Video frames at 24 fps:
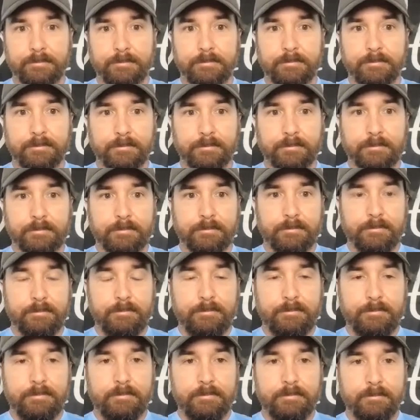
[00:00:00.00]

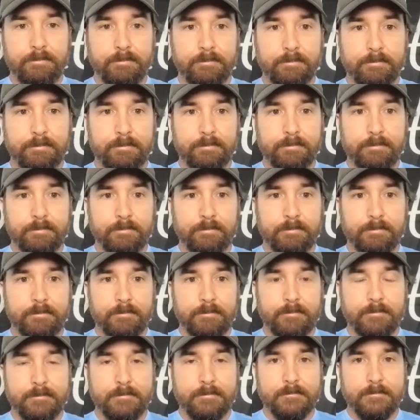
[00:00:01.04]

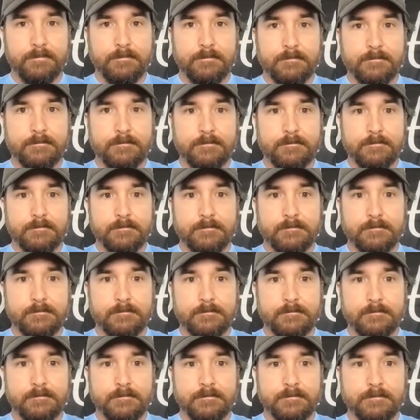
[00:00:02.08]

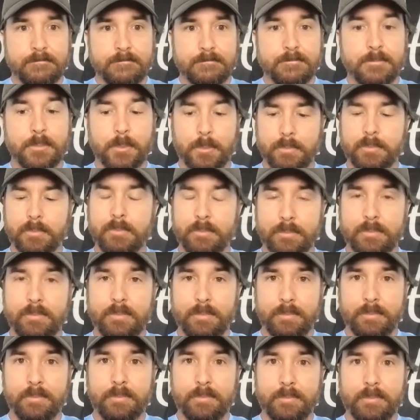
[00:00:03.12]

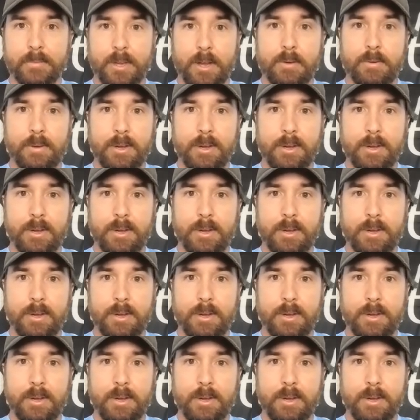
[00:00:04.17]
(not speaking)